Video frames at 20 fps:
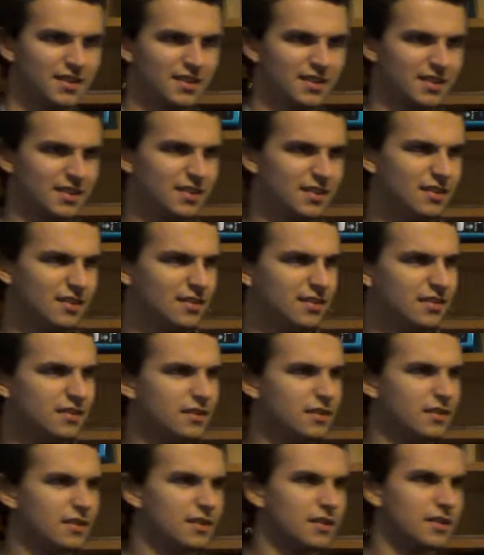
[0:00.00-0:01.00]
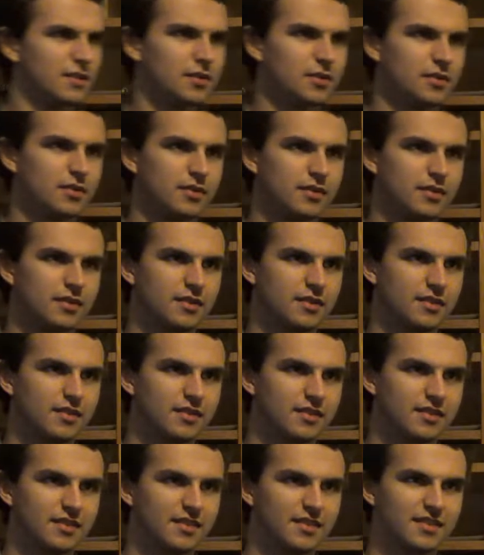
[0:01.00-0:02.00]
Sir, I can't take that
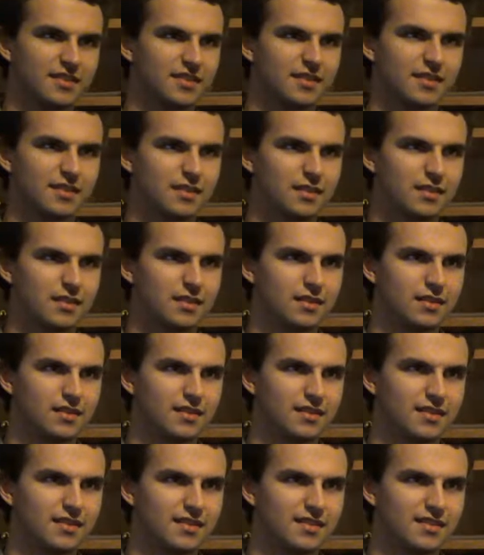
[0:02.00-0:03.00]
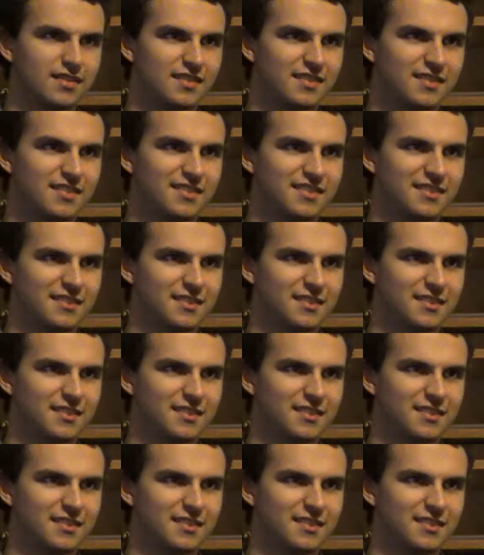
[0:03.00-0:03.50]
sort of language on the job, but